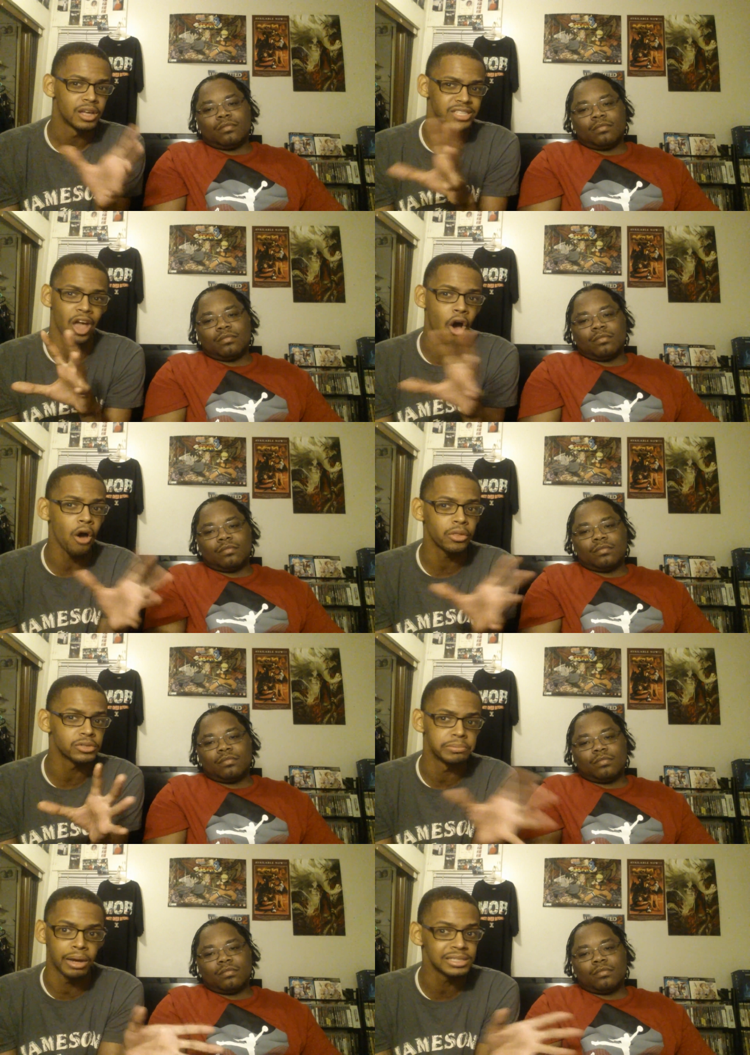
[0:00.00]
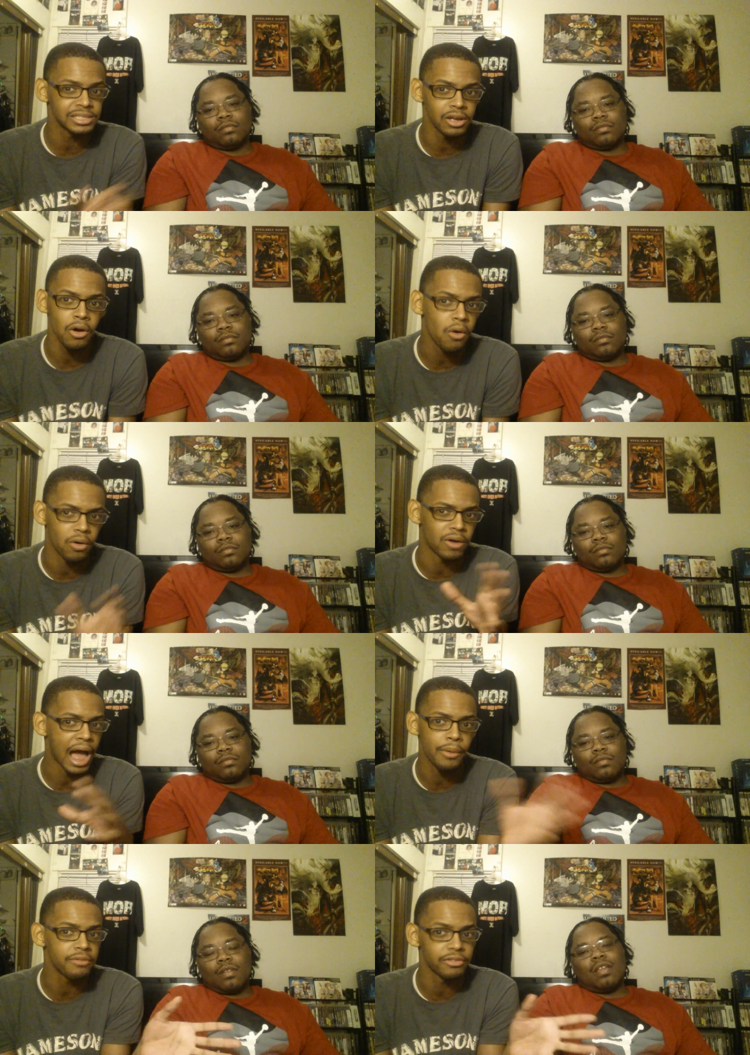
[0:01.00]
Speaker 1: say all those months ago or
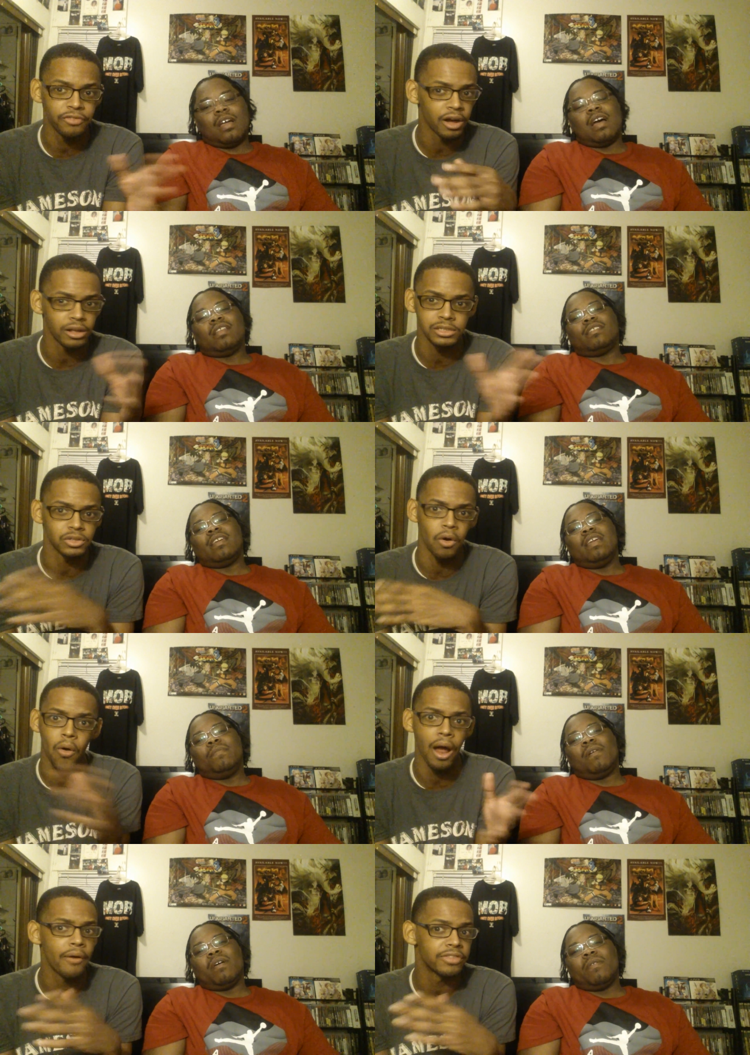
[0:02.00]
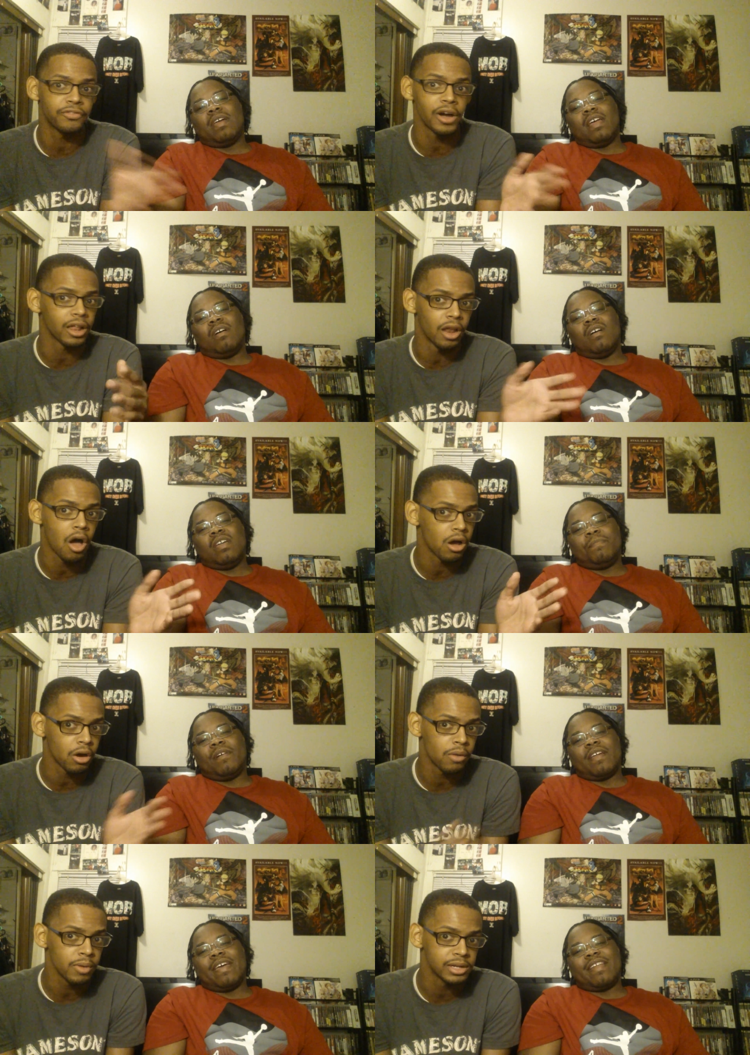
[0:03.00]
however the fuck so all the fuck a,
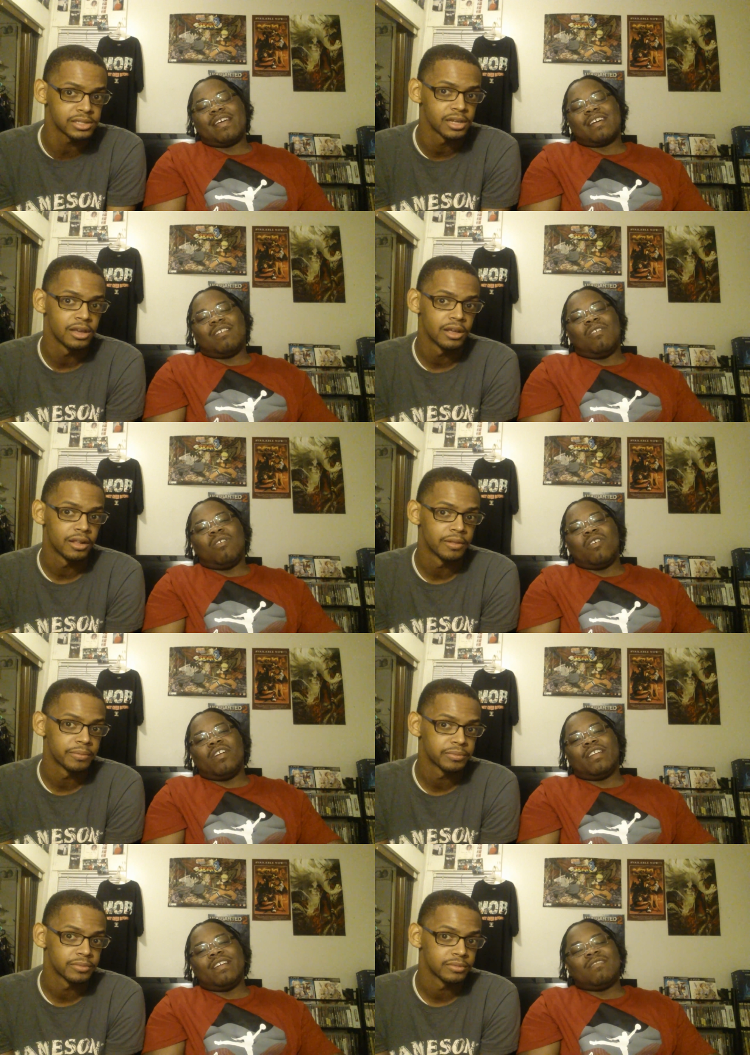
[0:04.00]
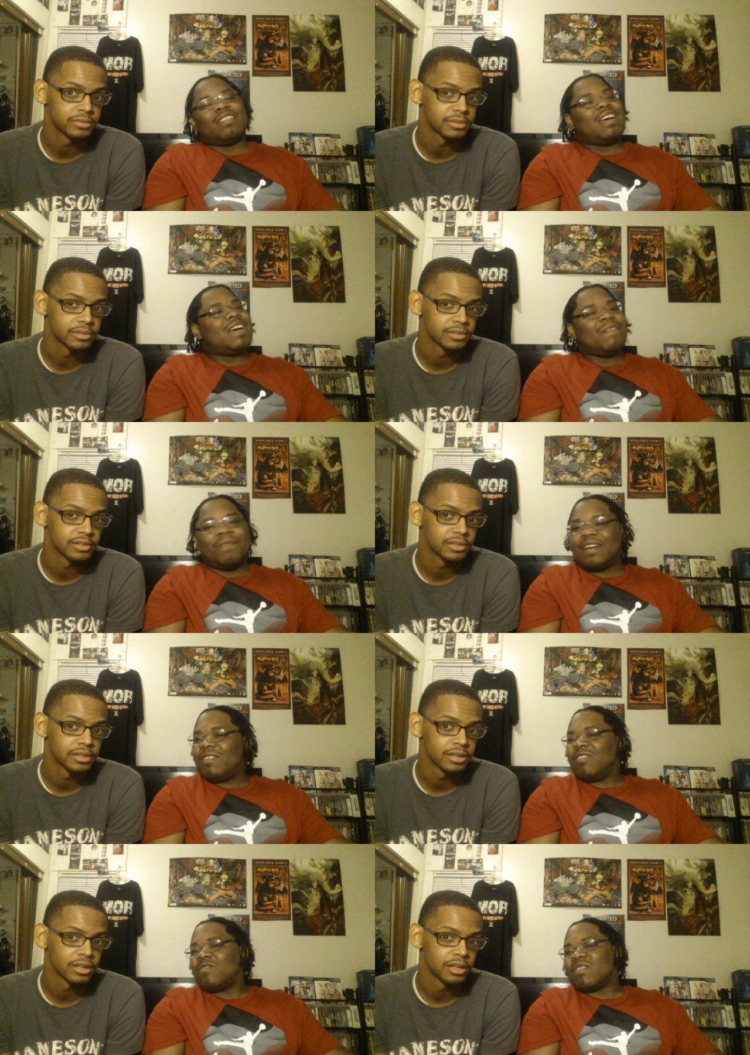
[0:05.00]
was. like a hard damn time
Speaker 2: fighting
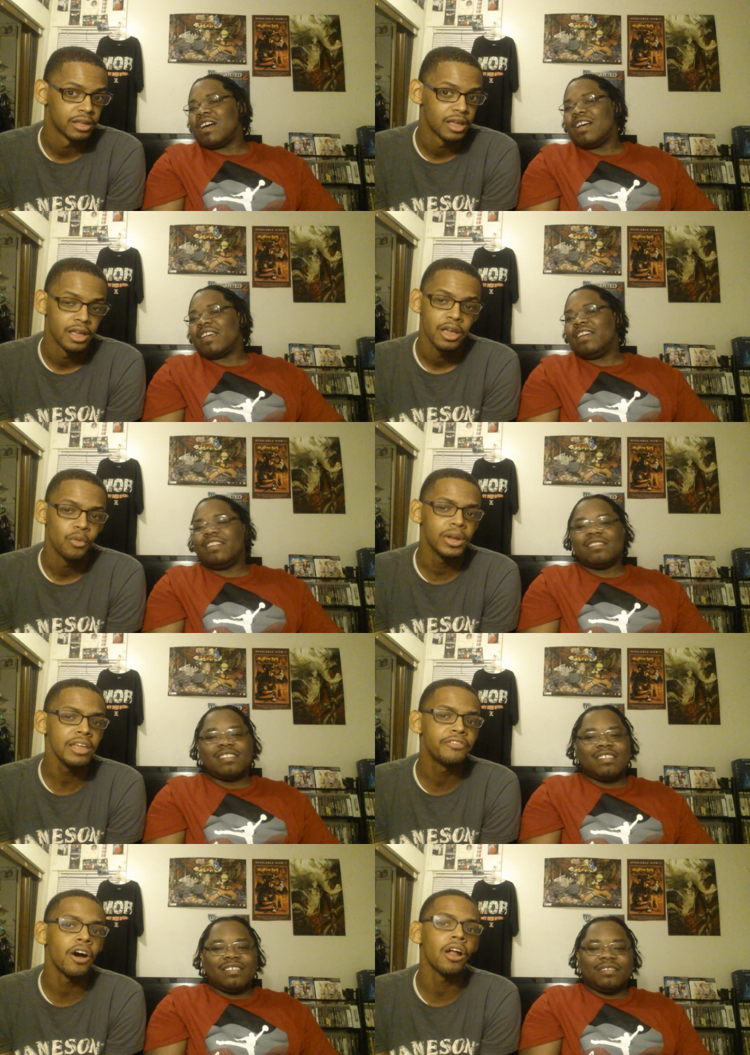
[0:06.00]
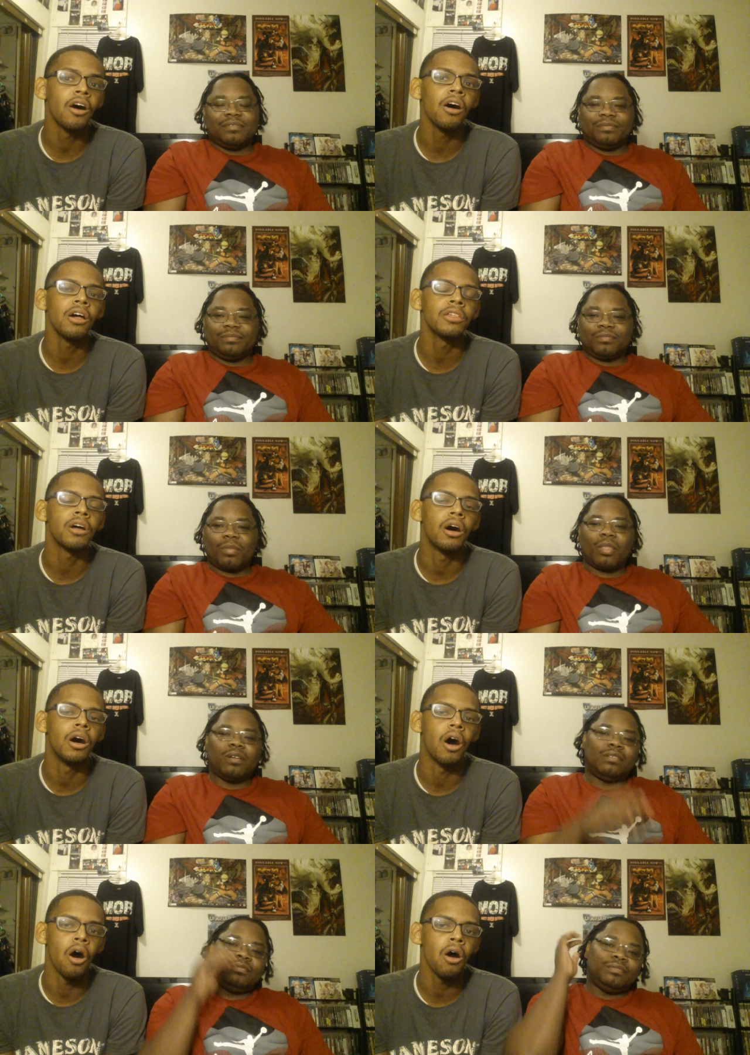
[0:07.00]
all them Kage. When he
Speaker 1: fought all of, uh,
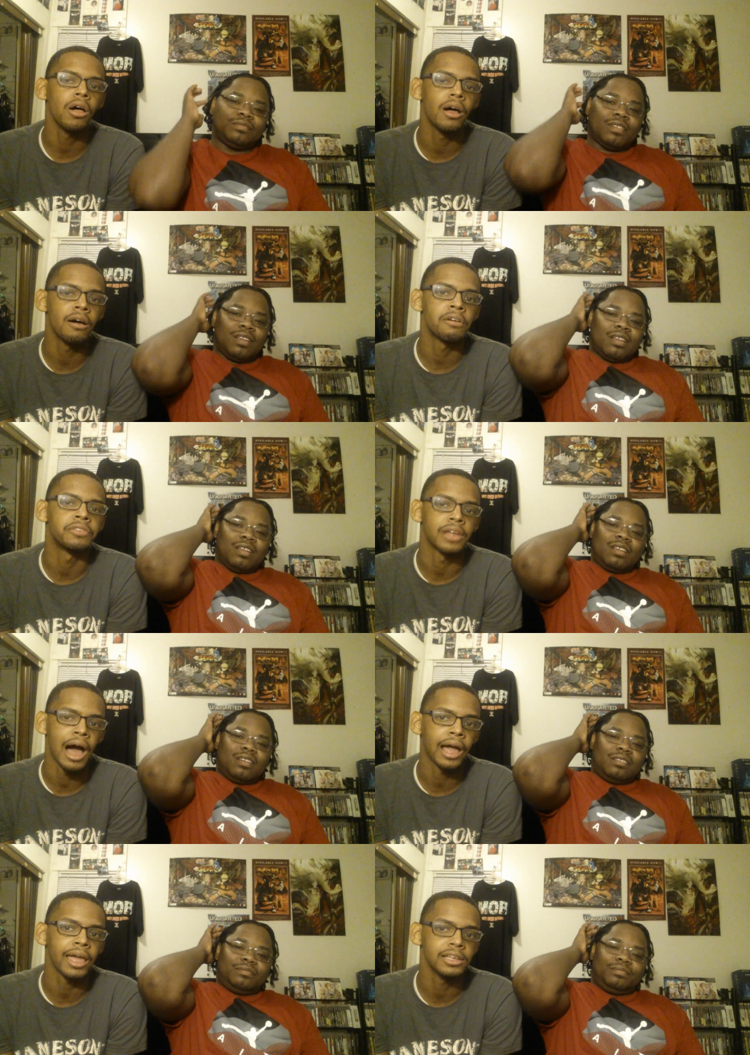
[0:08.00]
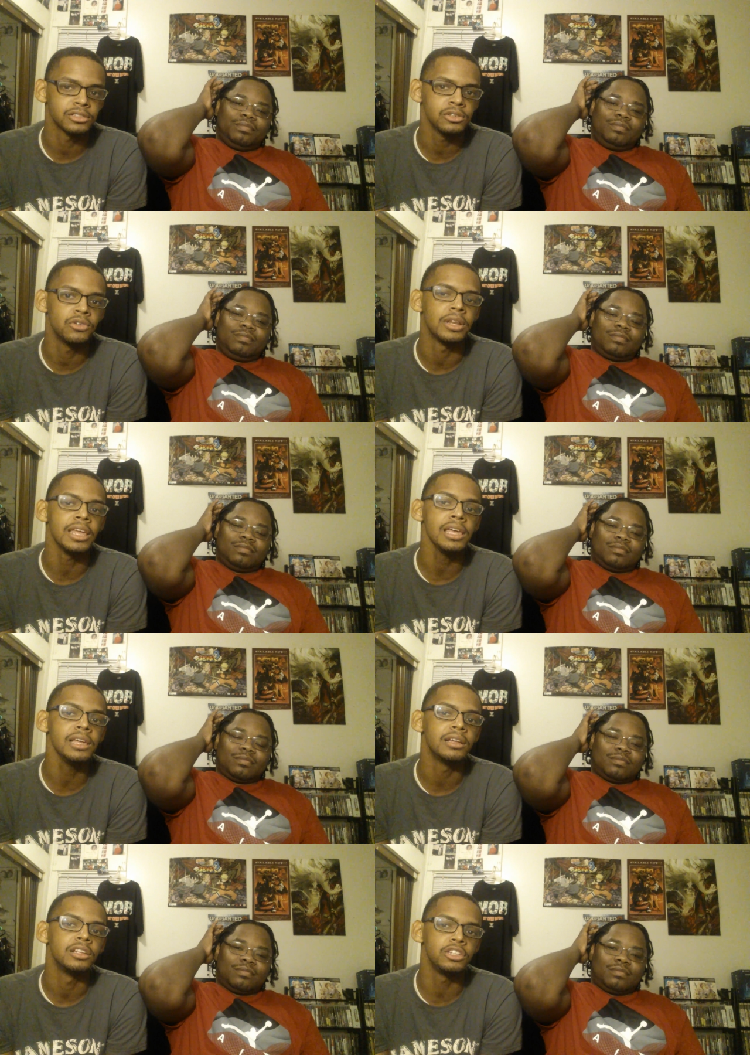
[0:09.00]
all of the Kage's dude,
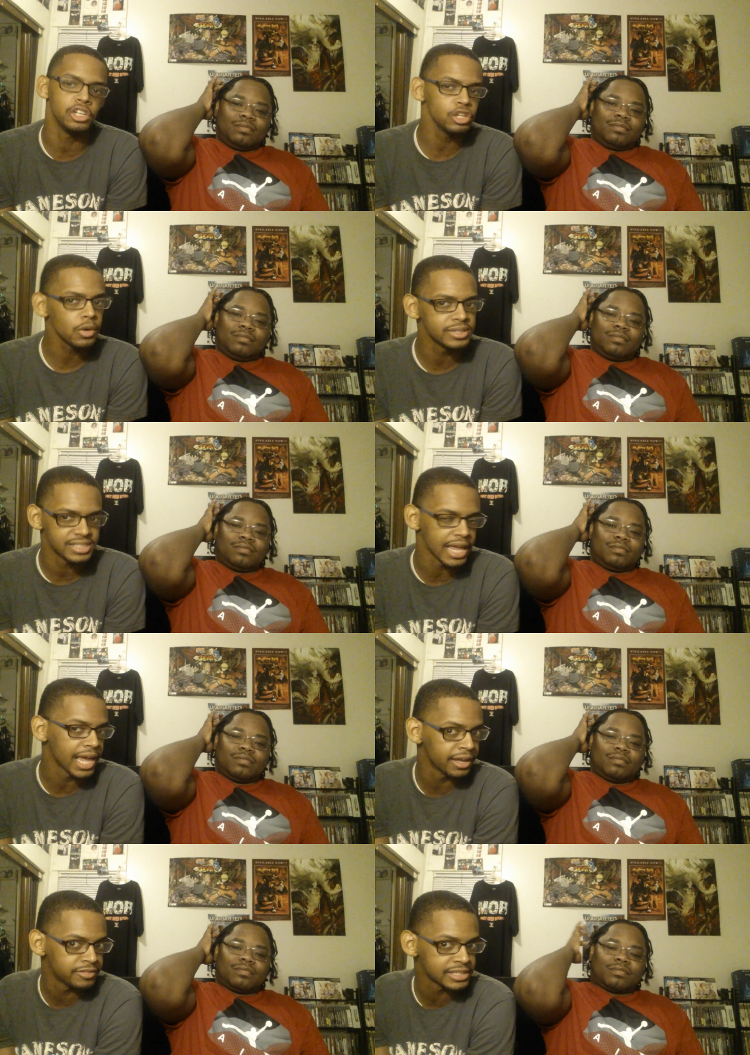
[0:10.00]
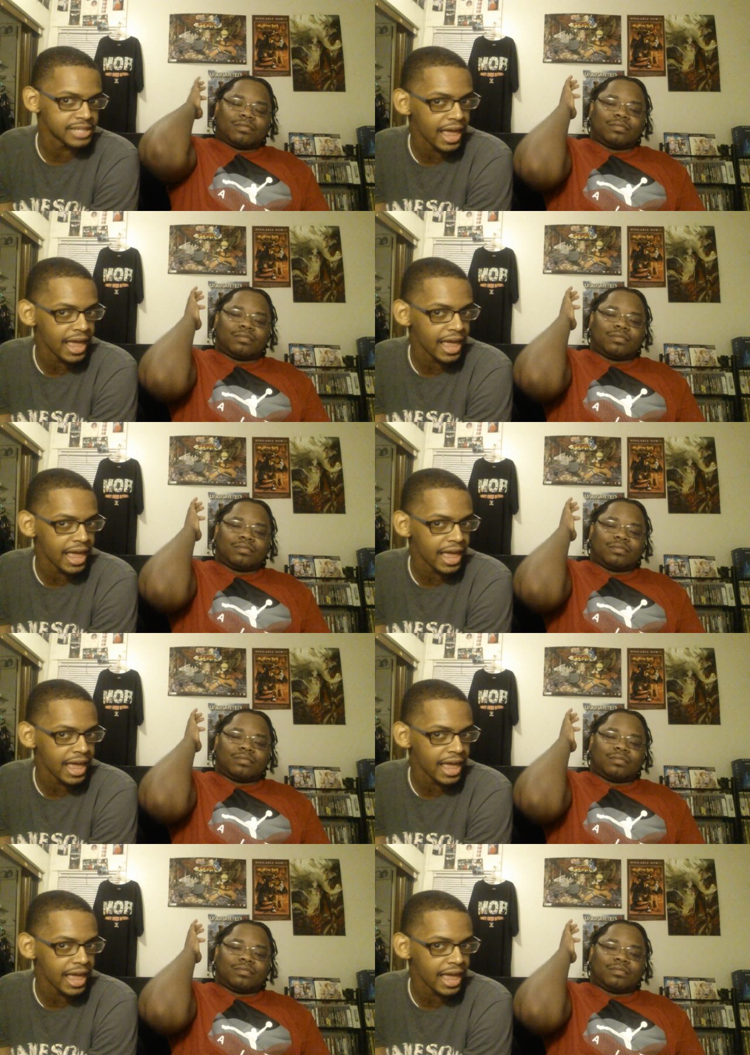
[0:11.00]
he do you know what saved his